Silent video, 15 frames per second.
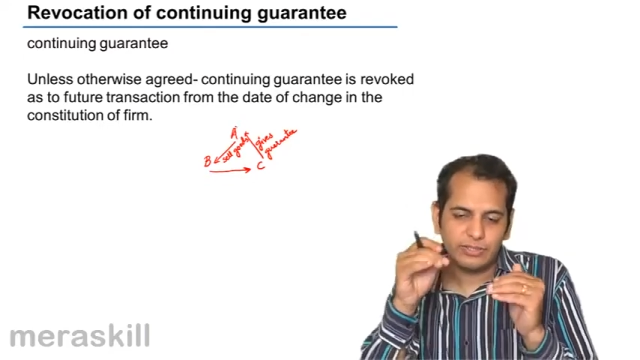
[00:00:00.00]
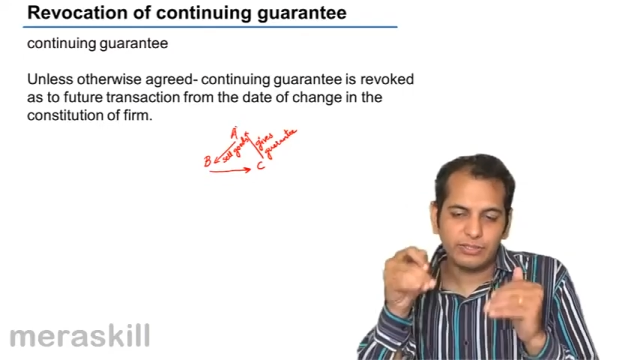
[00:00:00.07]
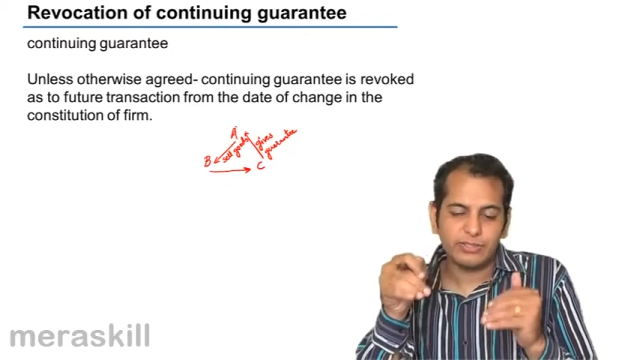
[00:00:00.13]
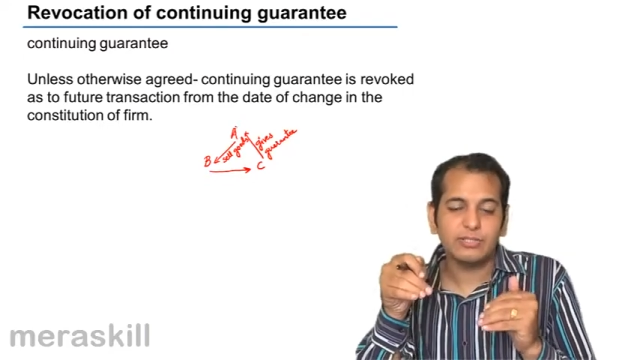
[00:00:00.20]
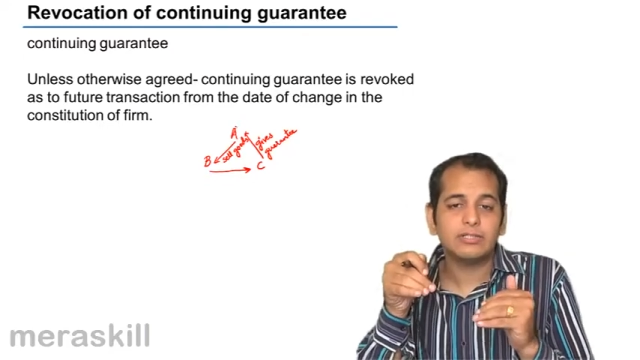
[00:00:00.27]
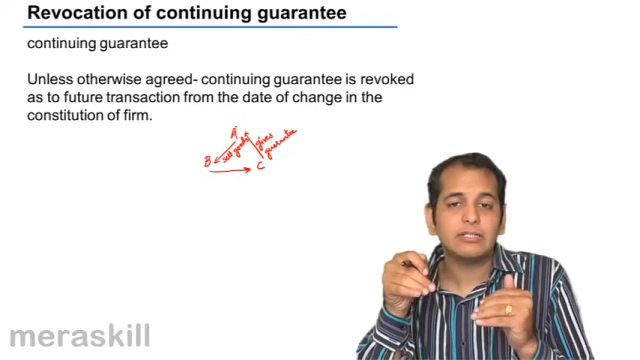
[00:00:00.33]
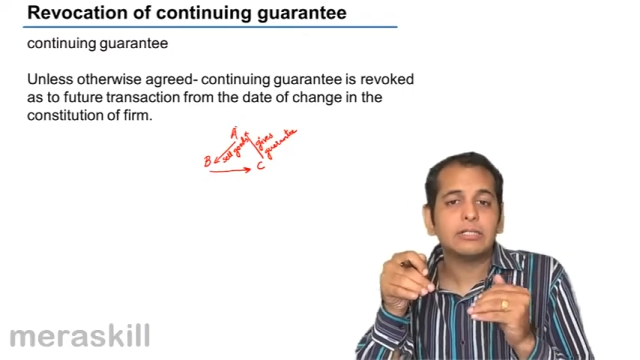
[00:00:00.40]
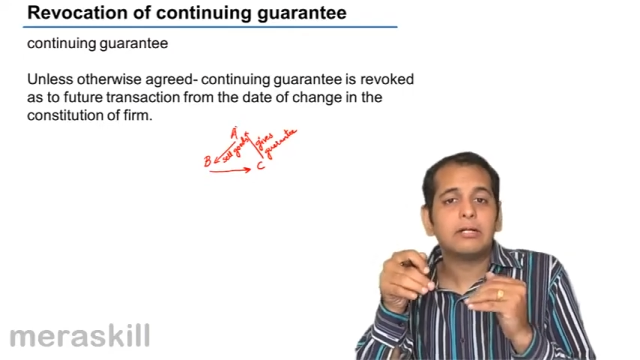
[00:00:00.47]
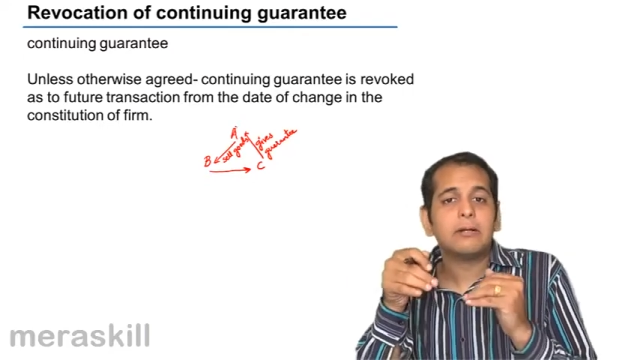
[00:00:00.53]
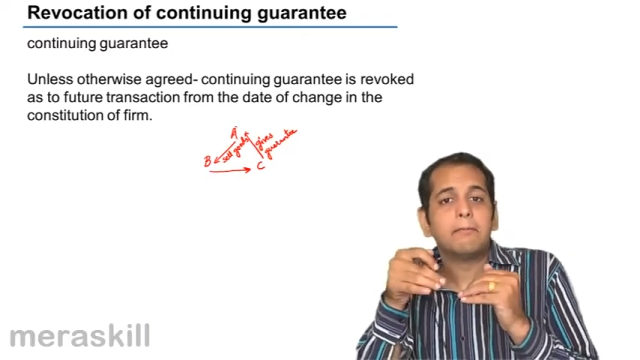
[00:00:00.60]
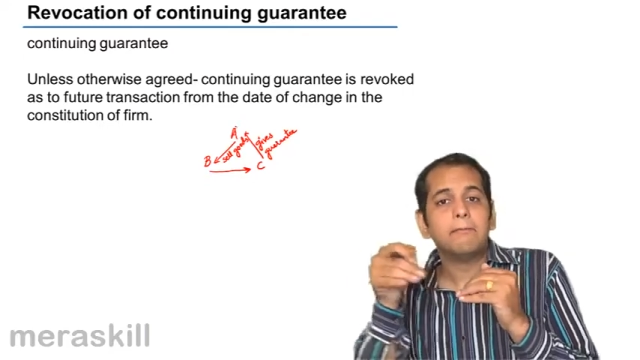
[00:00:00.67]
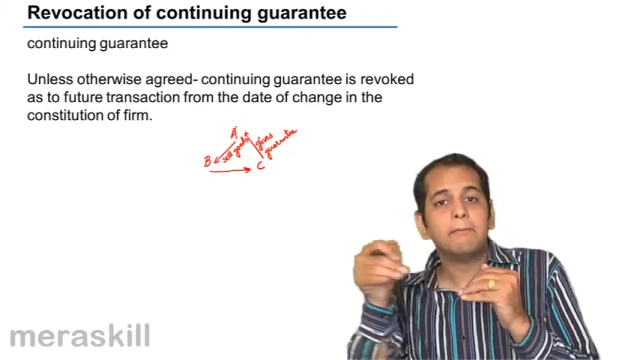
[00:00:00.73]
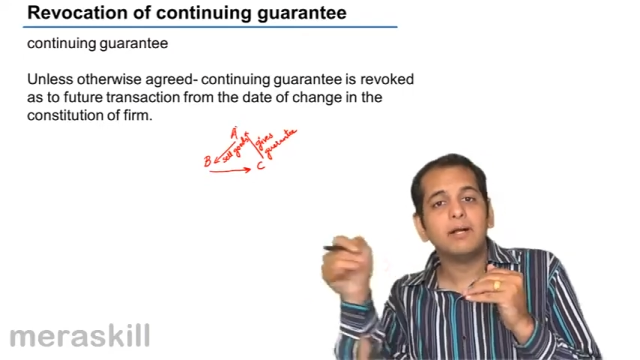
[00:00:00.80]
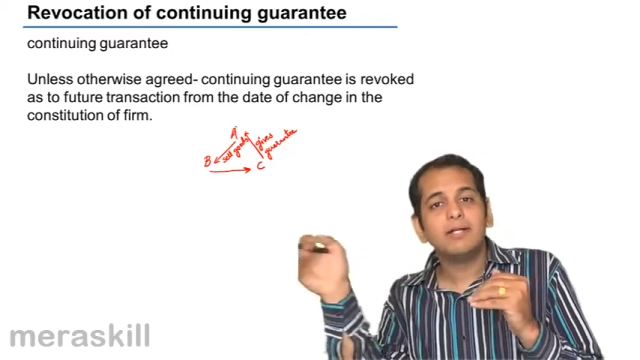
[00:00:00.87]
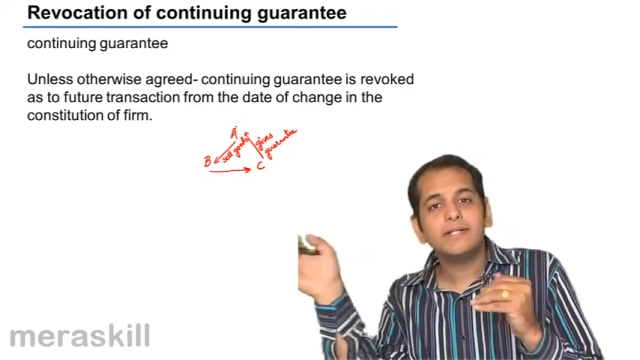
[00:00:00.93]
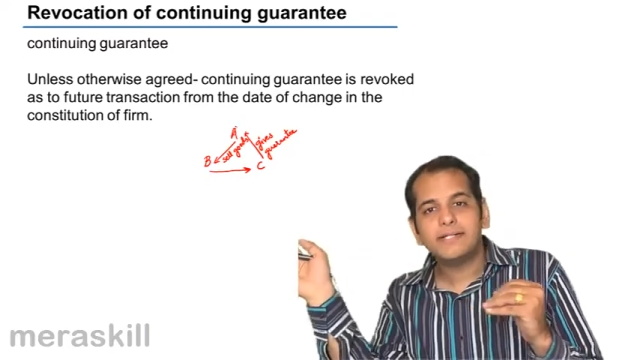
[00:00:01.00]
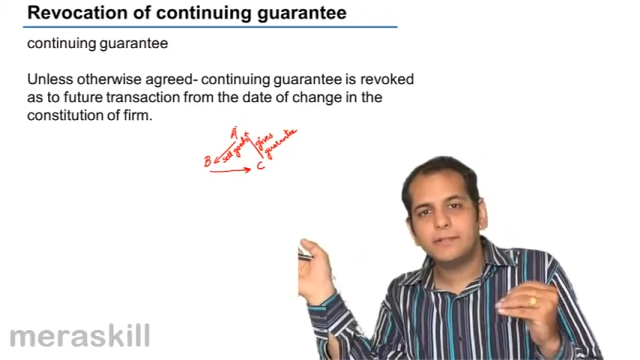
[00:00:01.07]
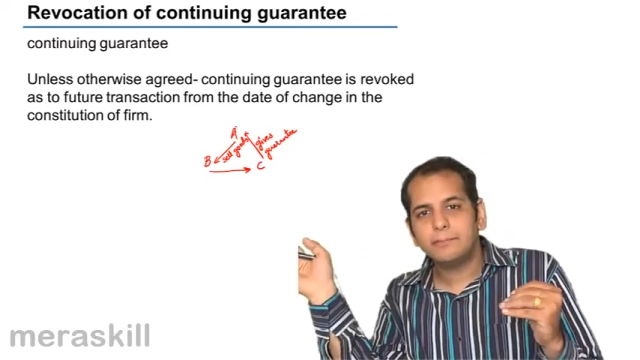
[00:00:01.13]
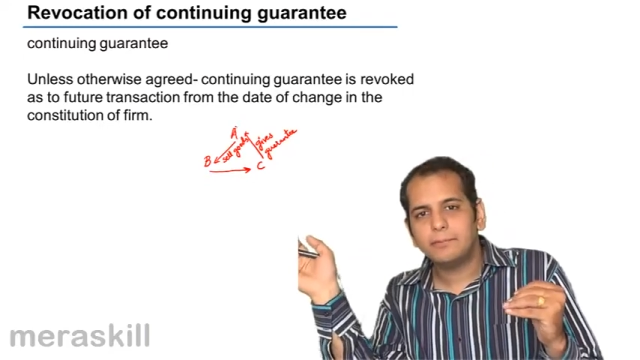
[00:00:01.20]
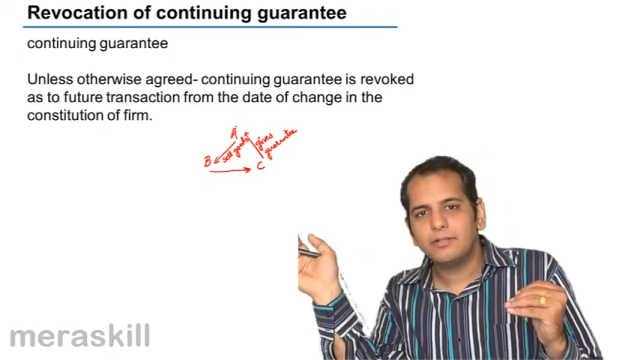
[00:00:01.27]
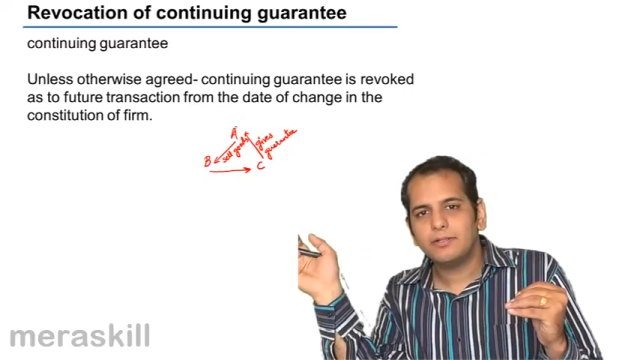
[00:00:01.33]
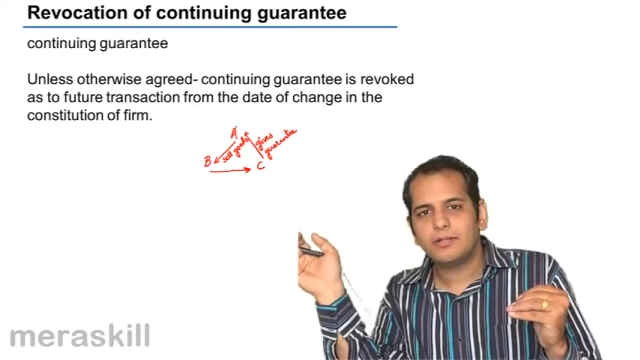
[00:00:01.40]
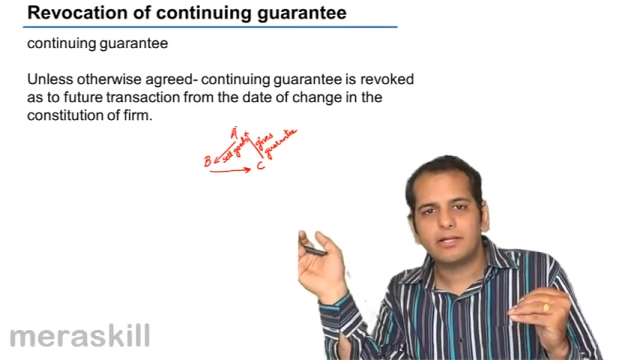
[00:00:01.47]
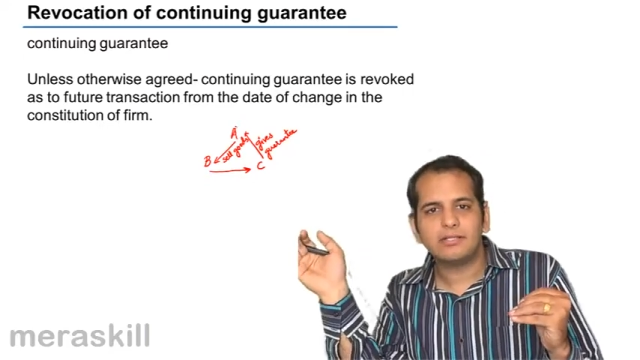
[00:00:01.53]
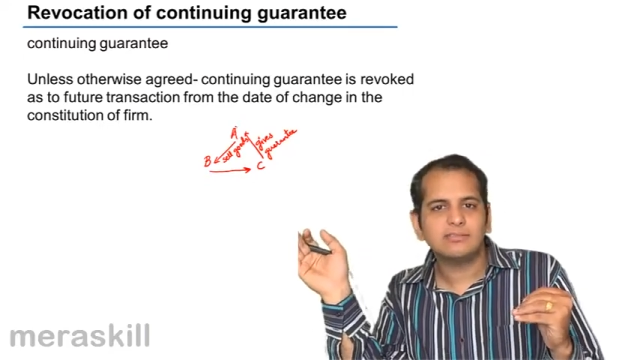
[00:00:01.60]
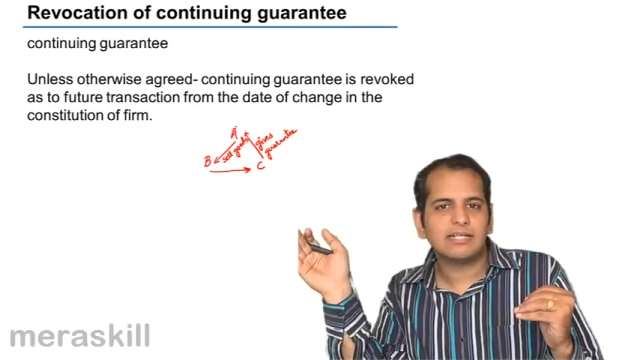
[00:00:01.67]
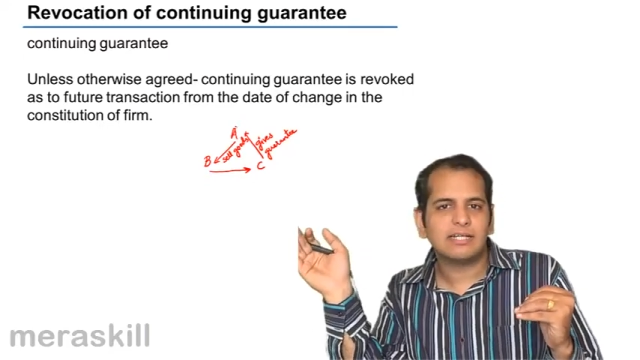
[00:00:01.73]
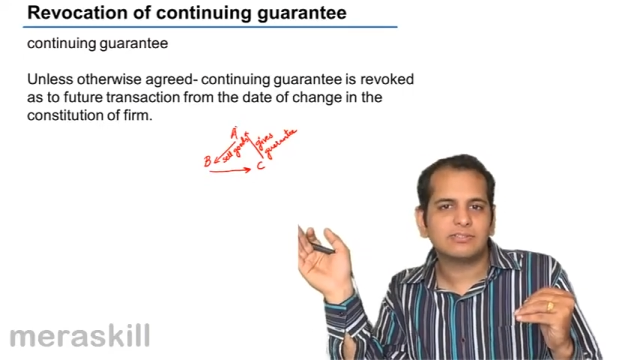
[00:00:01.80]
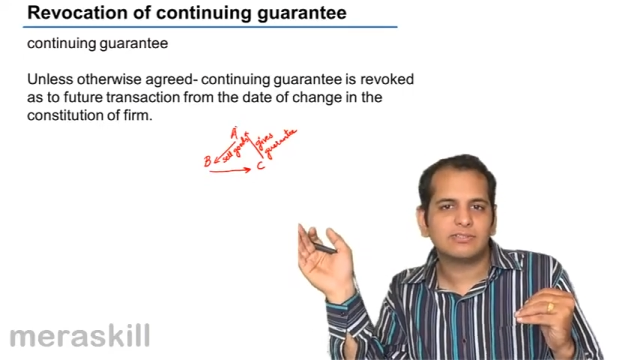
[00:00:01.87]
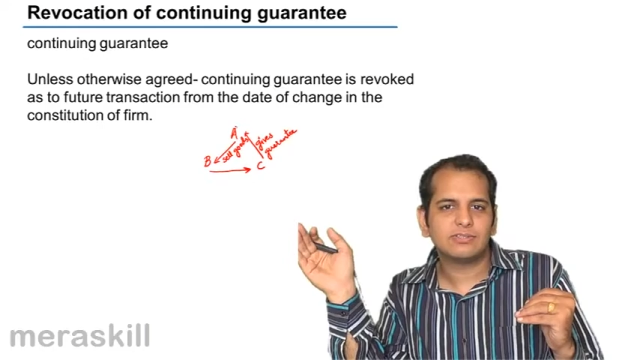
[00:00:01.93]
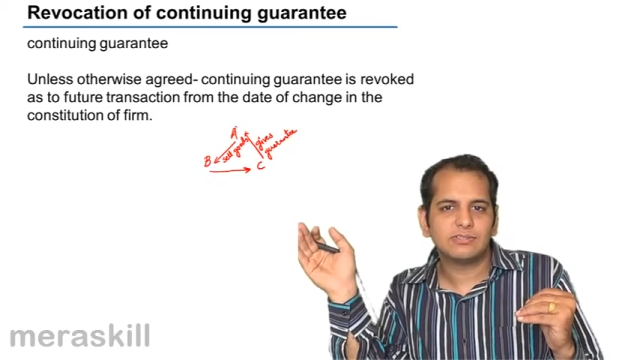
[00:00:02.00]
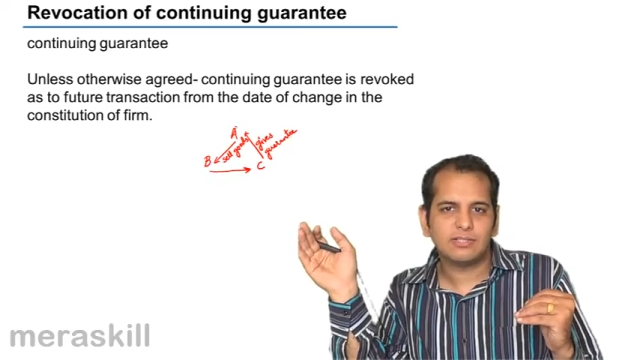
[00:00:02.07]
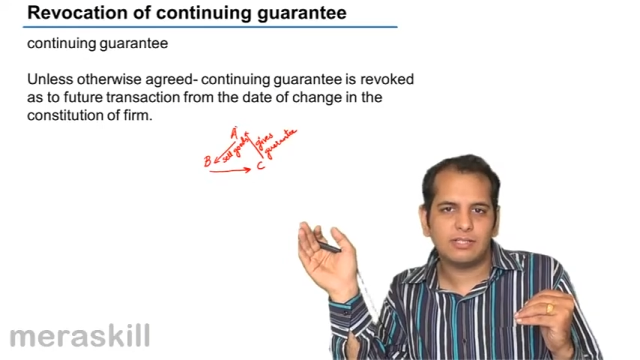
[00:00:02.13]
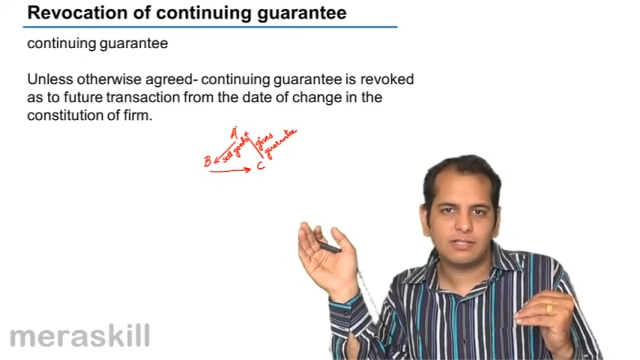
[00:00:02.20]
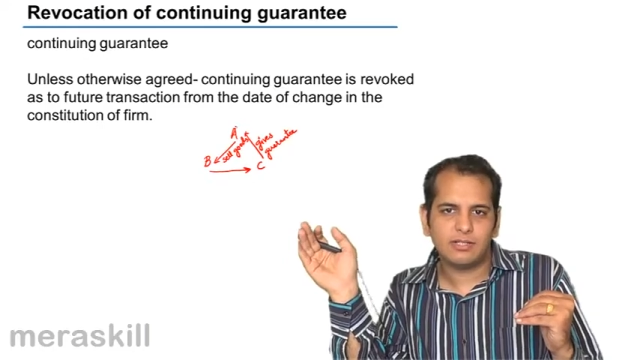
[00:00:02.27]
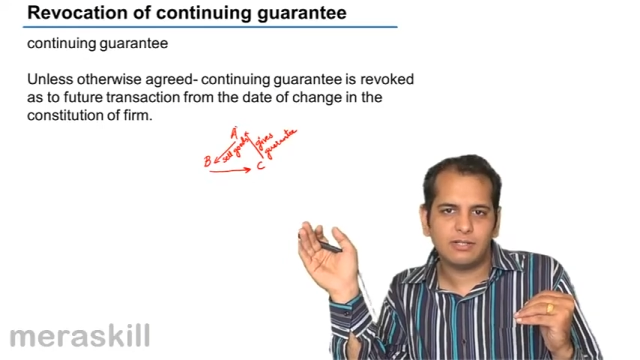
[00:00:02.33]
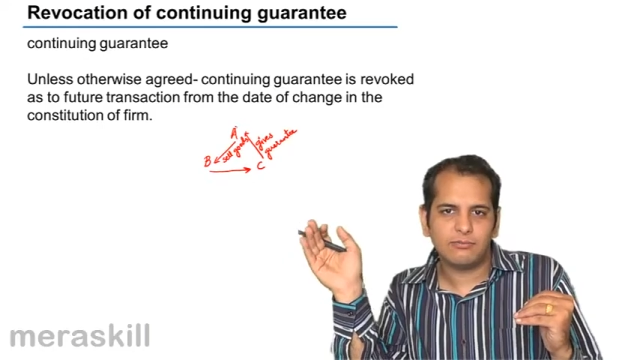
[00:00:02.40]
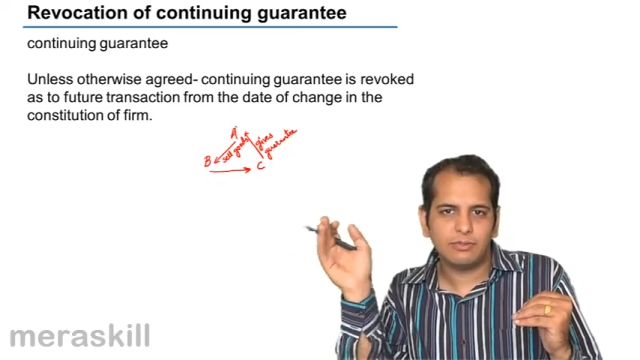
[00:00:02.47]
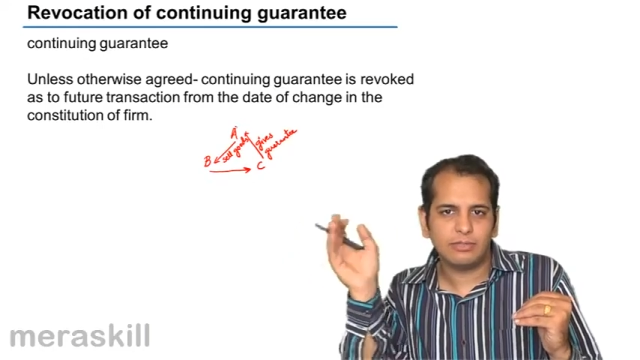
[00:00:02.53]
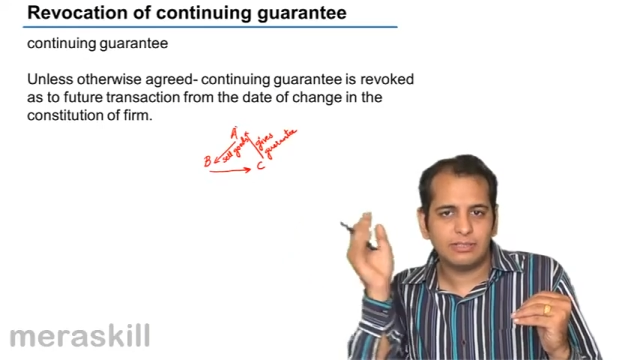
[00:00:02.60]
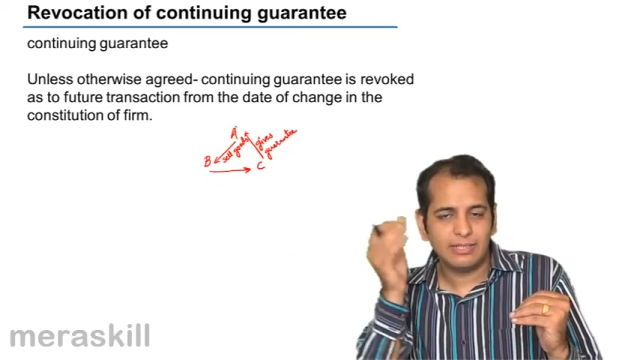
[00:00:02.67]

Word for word: Here, multiple transactions are covered.